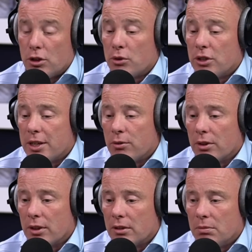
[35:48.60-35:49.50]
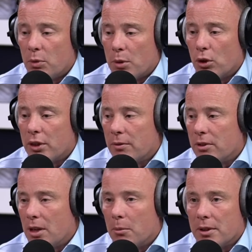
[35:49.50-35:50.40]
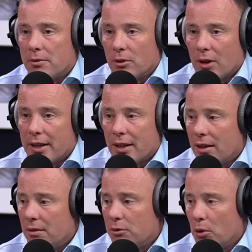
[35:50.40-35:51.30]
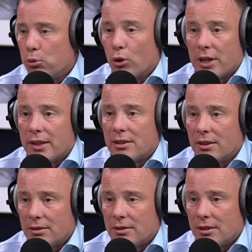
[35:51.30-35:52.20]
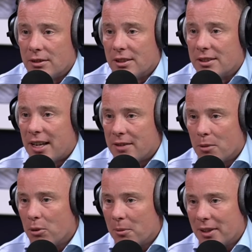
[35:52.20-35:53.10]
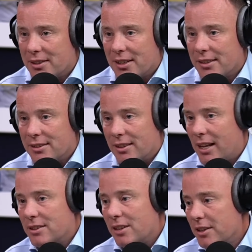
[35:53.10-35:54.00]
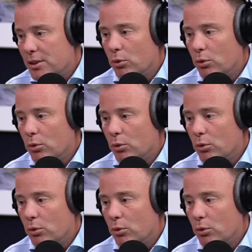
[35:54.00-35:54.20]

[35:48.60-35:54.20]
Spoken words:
secret that we were looking for somebody for a project to save our Premier League status at that stage.